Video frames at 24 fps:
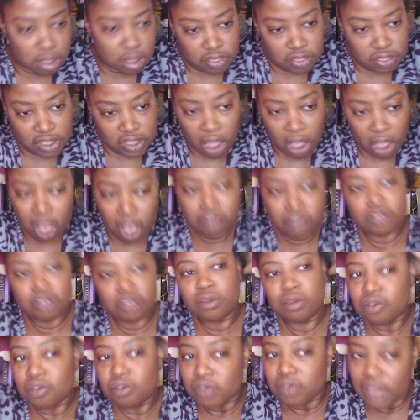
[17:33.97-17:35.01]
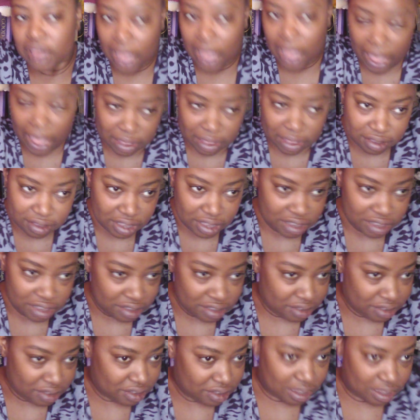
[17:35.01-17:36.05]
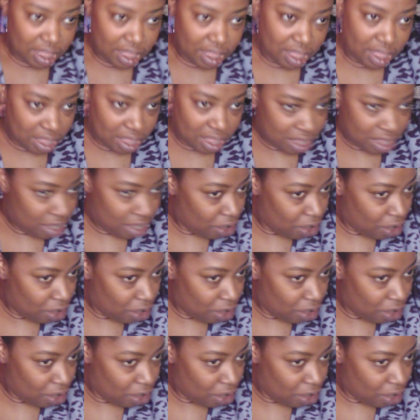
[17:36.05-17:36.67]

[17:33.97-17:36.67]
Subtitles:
the offshoots for that is I